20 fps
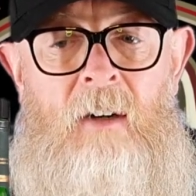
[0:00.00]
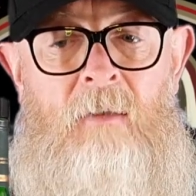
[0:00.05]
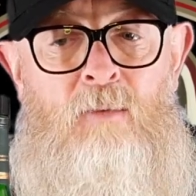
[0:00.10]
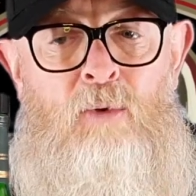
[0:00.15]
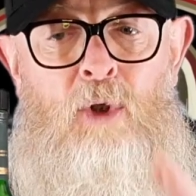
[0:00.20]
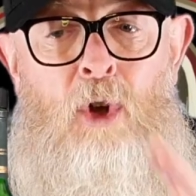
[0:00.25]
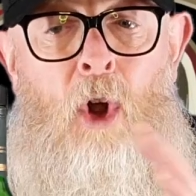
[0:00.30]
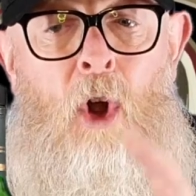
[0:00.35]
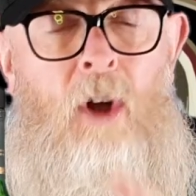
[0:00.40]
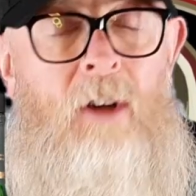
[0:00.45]

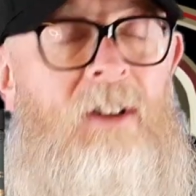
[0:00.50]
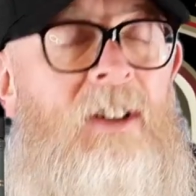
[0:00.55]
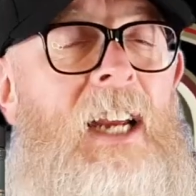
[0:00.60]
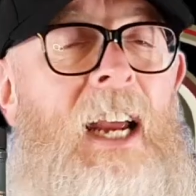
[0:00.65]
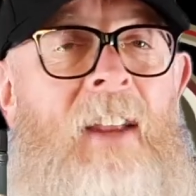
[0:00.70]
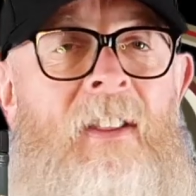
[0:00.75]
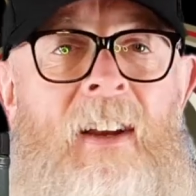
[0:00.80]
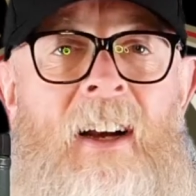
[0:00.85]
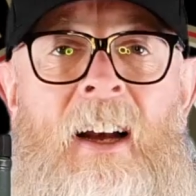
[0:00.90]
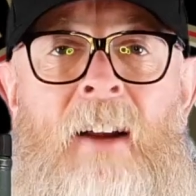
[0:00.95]
Not
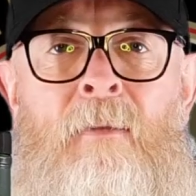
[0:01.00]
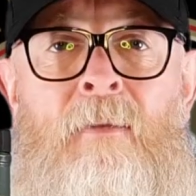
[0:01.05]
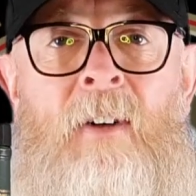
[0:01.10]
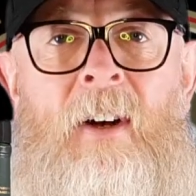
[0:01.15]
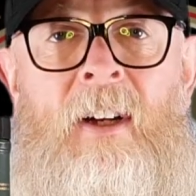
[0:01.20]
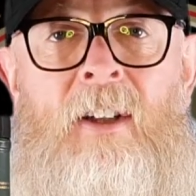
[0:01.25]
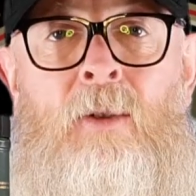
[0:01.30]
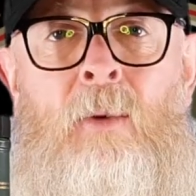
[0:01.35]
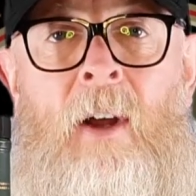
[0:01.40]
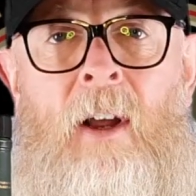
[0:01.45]
saying the
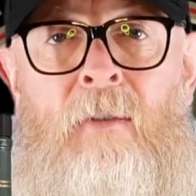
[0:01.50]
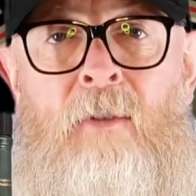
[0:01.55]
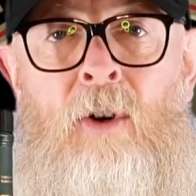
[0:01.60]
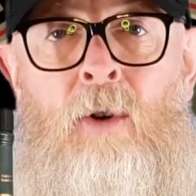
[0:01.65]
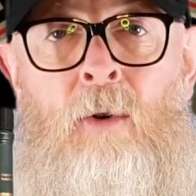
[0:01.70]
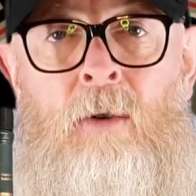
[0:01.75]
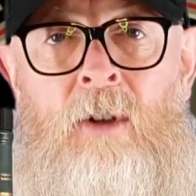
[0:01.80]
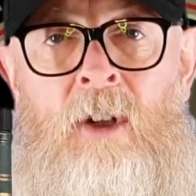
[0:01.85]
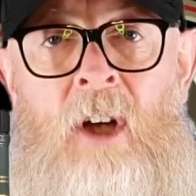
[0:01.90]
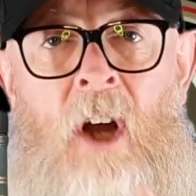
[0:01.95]
Glenfiddich
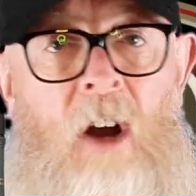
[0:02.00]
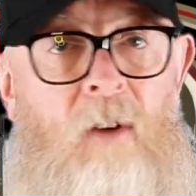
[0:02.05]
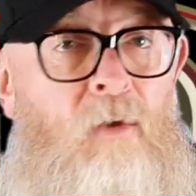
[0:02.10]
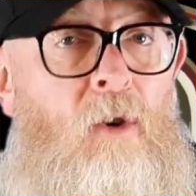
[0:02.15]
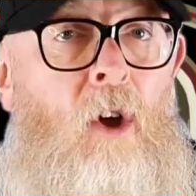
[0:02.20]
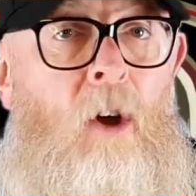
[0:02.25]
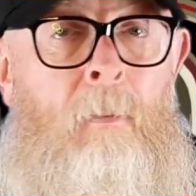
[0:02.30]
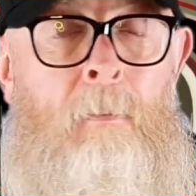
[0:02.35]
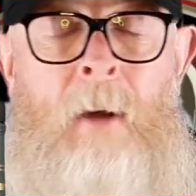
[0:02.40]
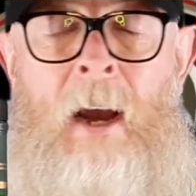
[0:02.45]
12-year-old's gut
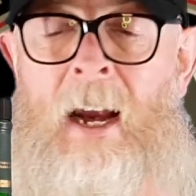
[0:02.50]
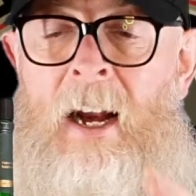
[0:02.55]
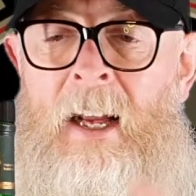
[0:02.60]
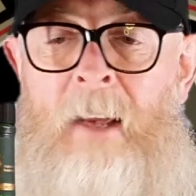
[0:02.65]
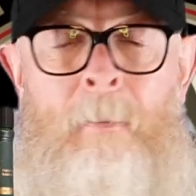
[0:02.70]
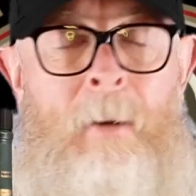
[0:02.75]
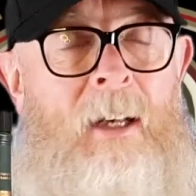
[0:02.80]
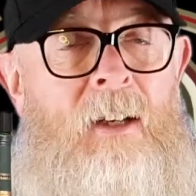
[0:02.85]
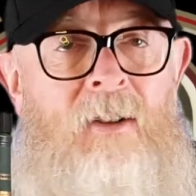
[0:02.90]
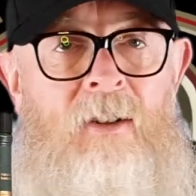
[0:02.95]
rot by
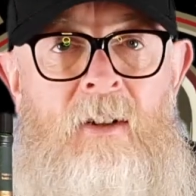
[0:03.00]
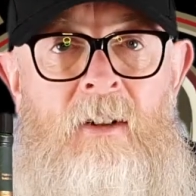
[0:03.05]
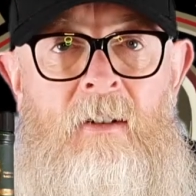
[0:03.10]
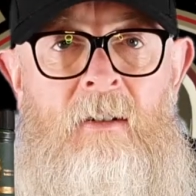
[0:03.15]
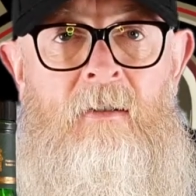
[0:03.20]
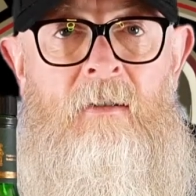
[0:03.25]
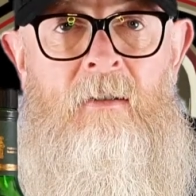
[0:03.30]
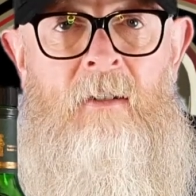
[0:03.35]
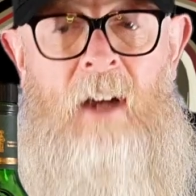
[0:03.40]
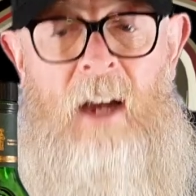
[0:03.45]
any means.
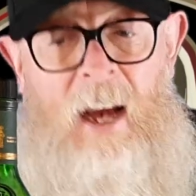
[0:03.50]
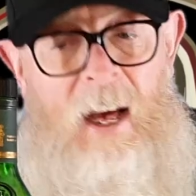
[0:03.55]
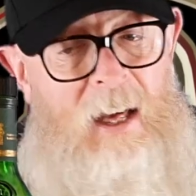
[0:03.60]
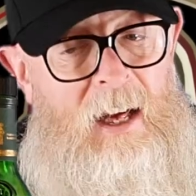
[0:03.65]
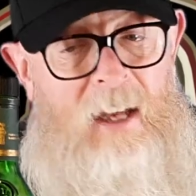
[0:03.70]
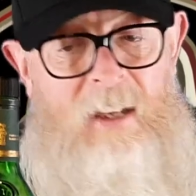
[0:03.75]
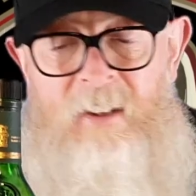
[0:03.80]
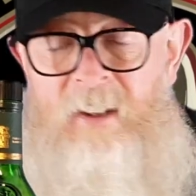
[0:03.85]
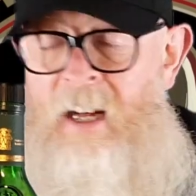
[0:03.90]
I did